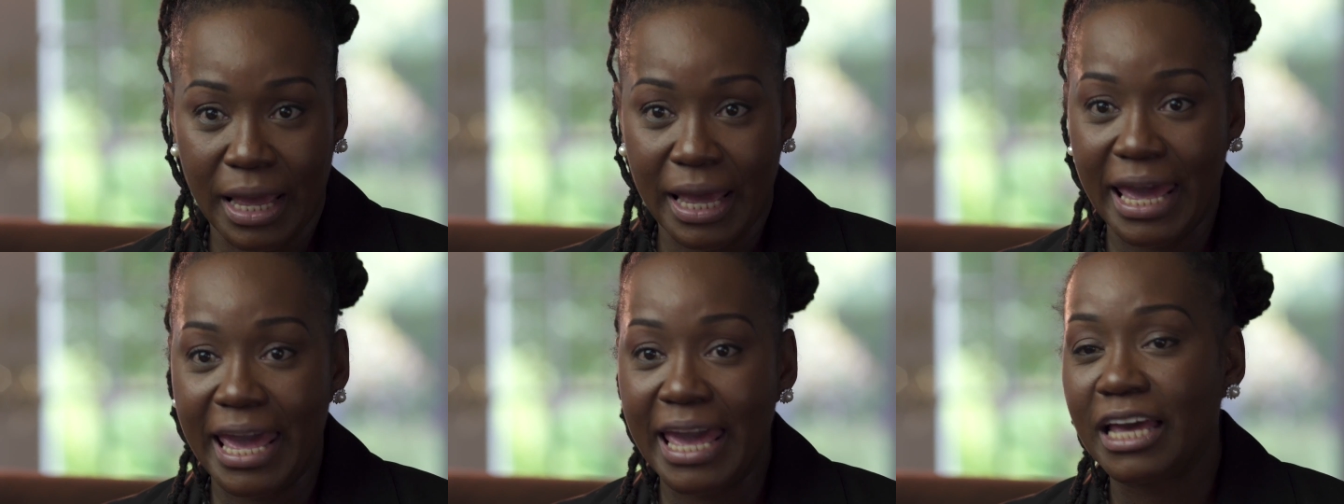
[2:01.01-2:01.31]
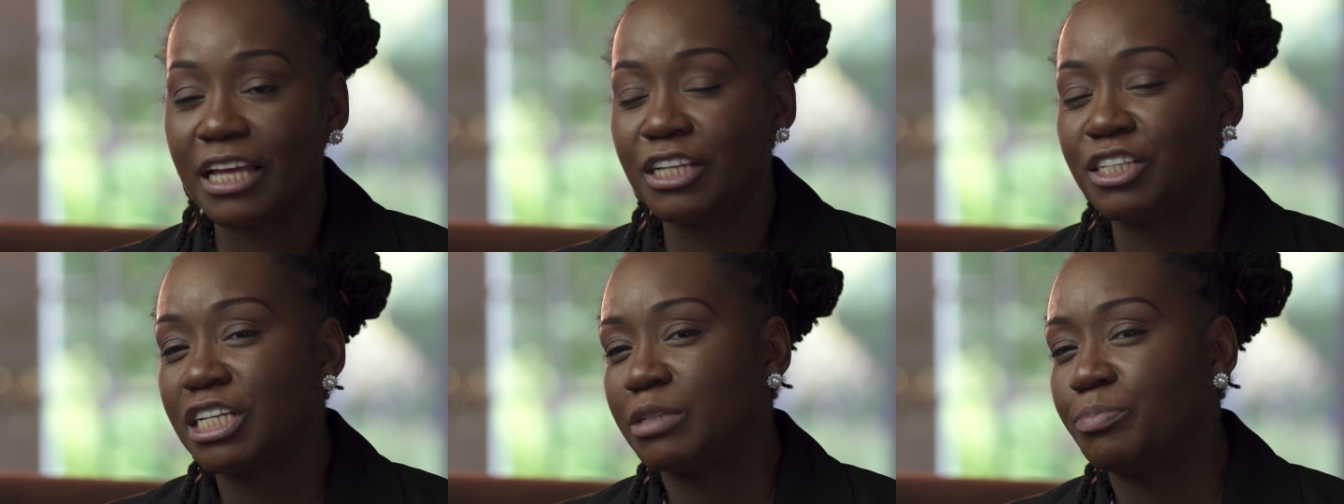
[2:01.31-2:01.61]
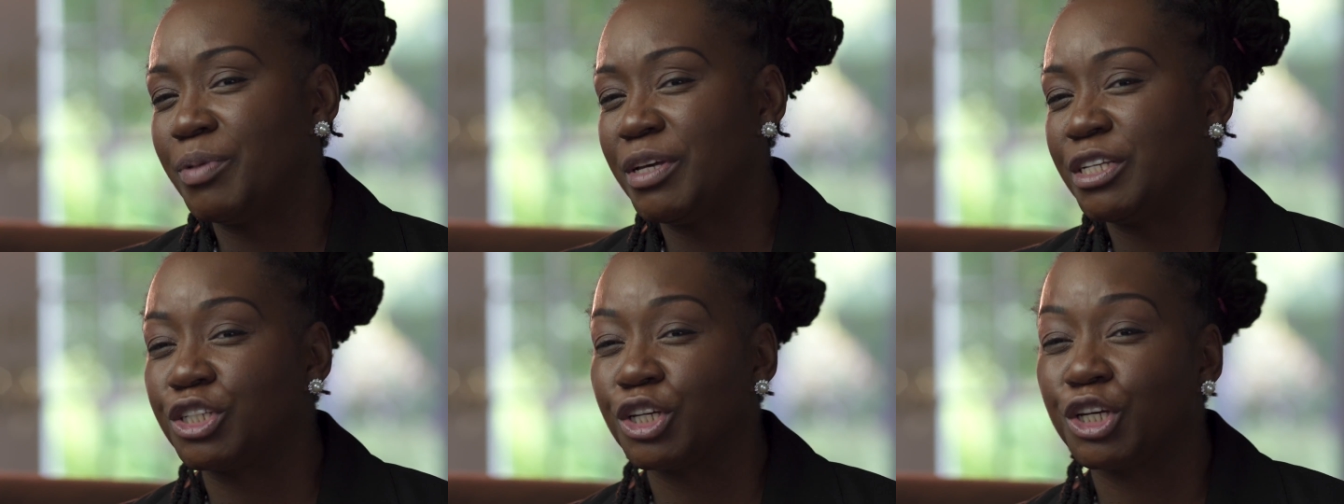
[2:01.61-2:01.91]
It could just
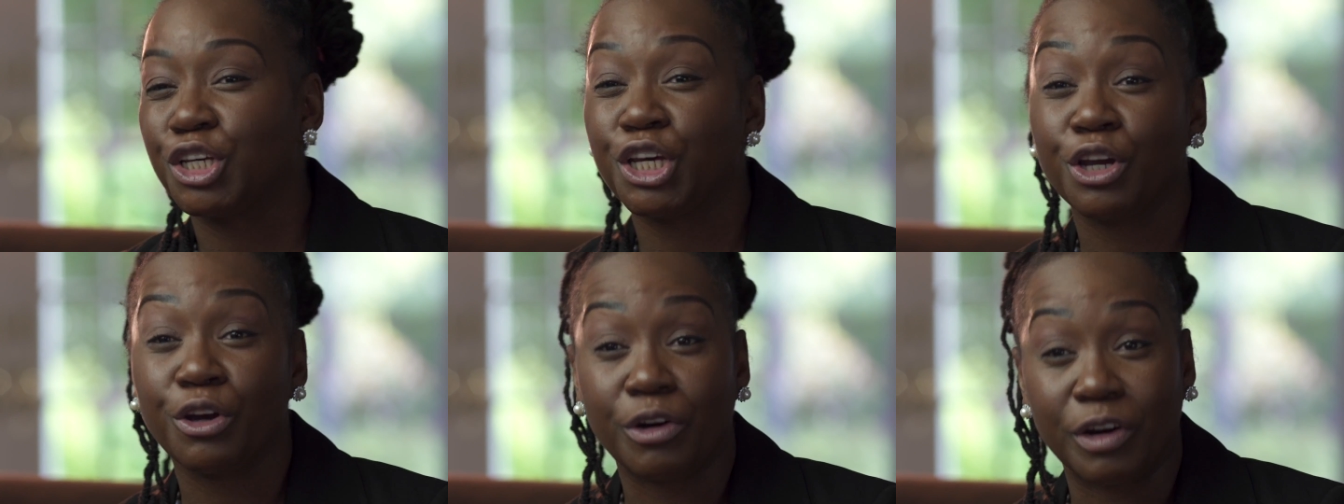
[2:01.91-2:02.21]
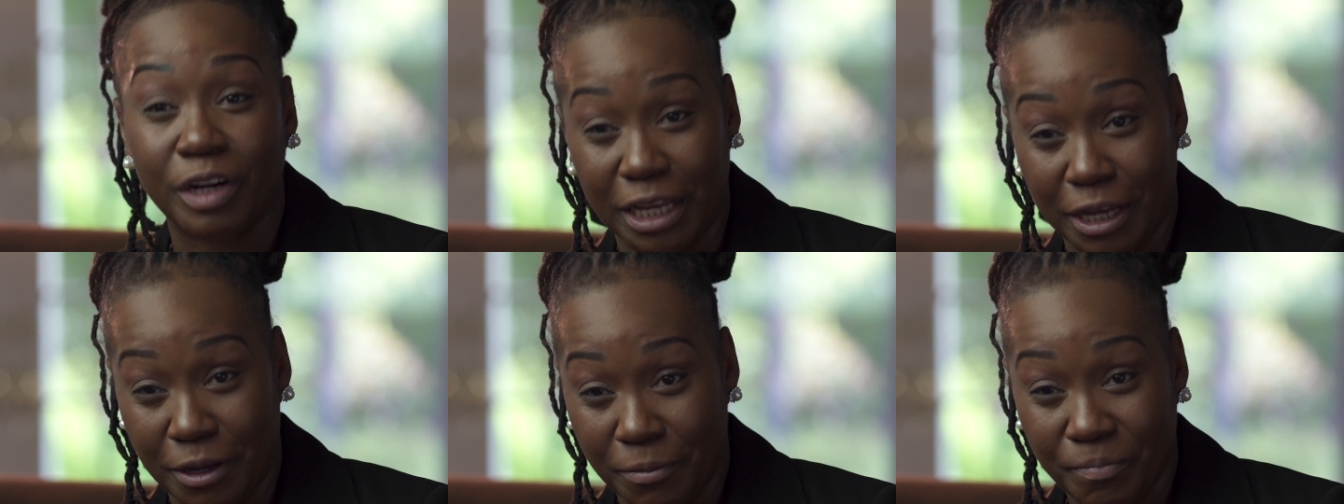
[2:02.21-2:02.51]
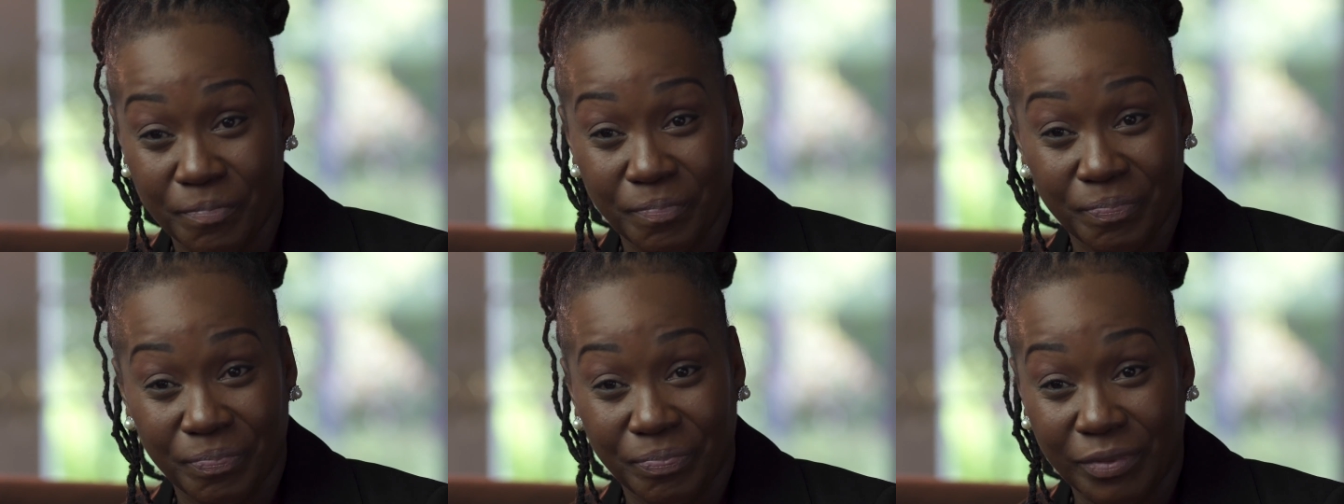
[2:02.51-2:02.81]
be security
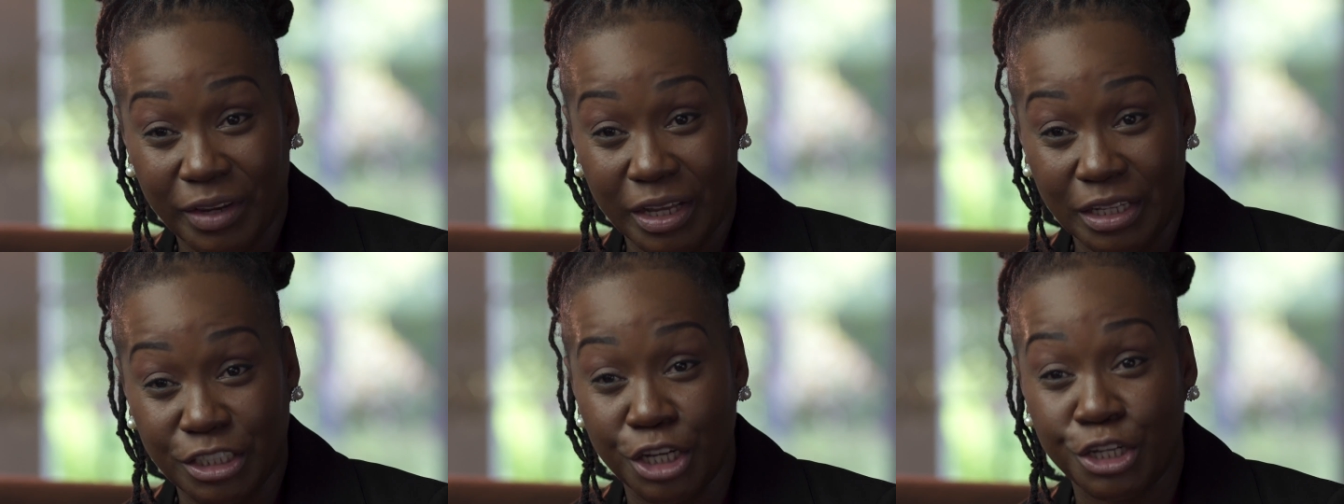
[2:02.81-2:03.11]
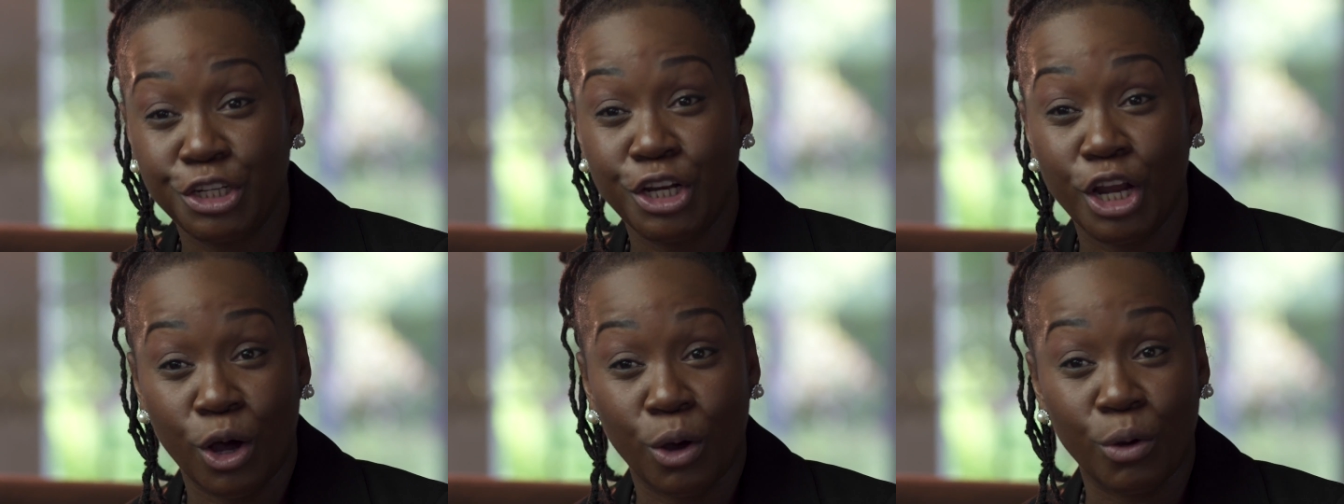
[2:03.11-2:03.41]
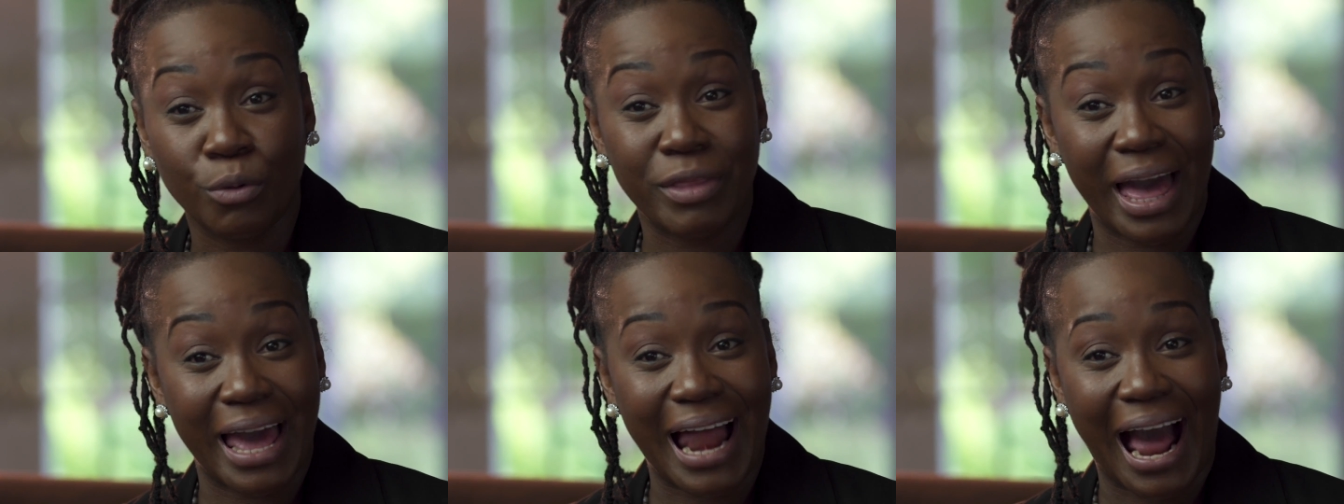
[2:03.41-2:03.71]
to know
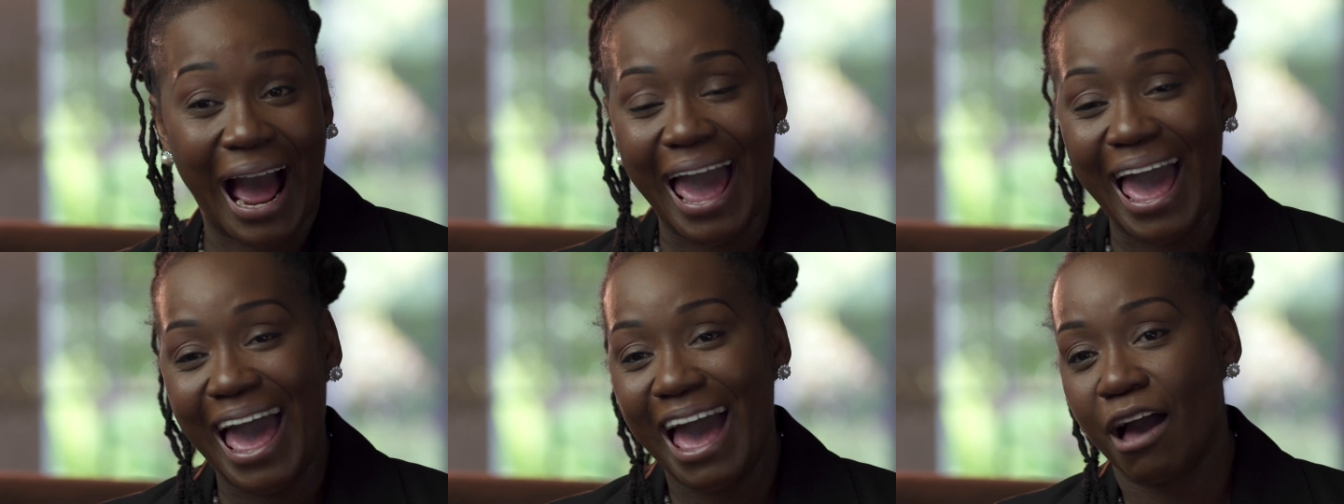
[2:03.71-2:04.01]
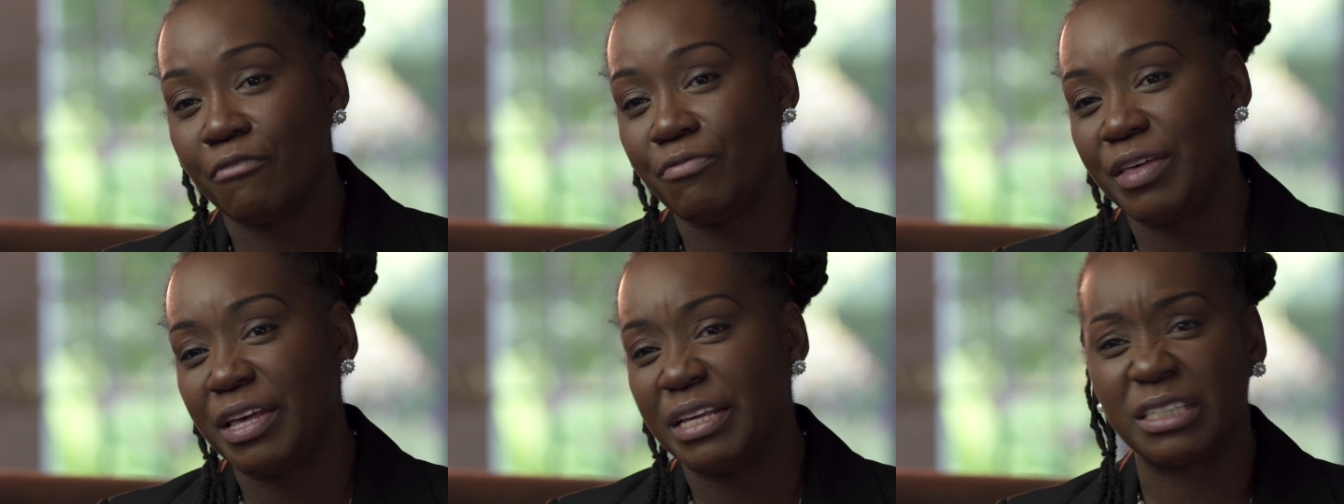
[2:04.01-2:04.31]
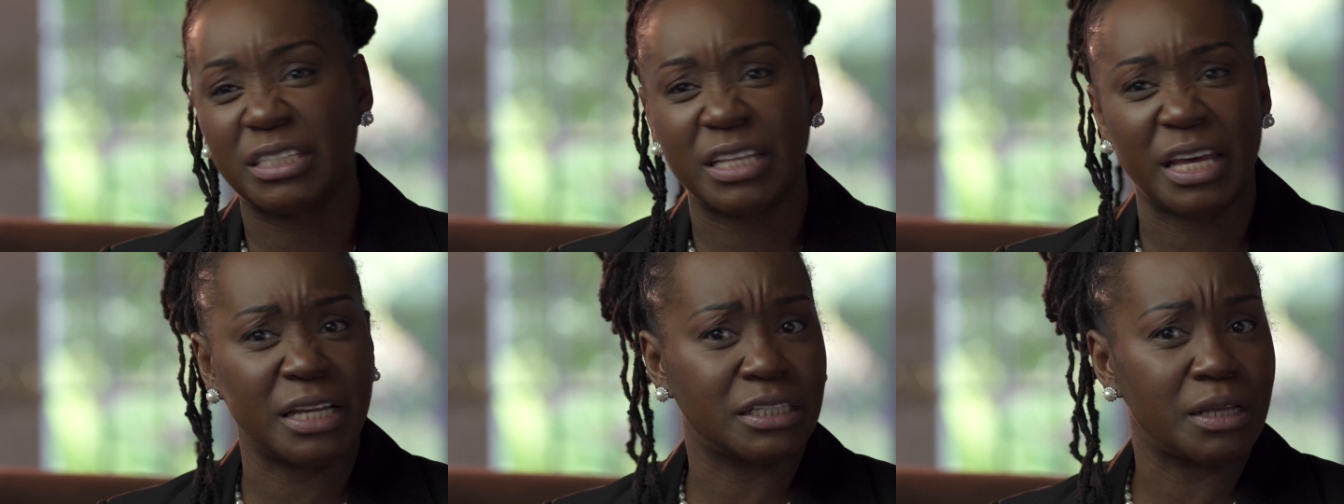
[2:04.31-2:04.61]
that I have these
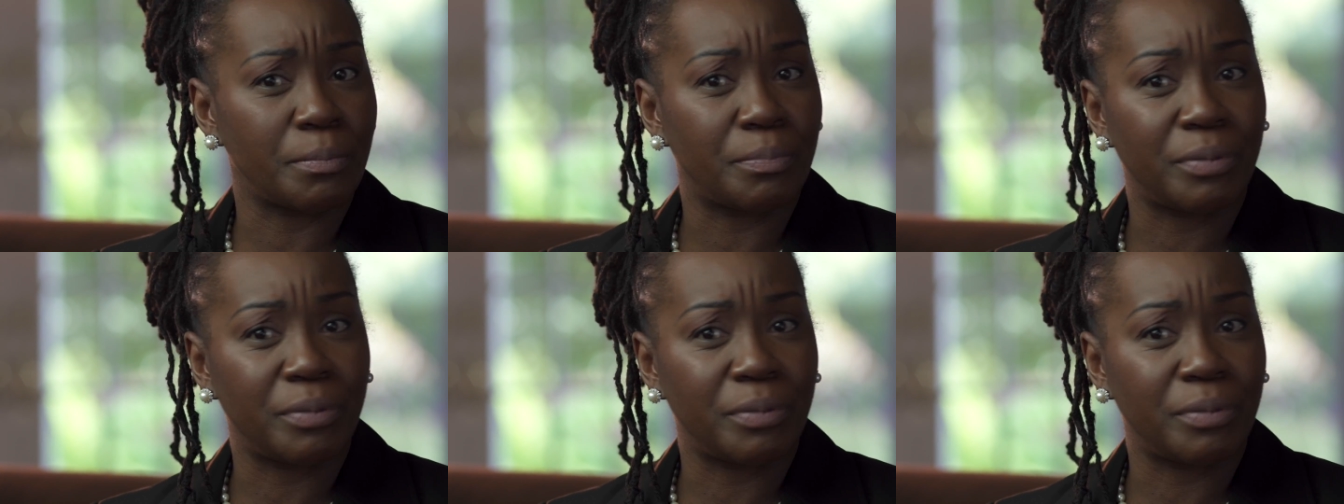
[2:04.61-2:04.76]
things in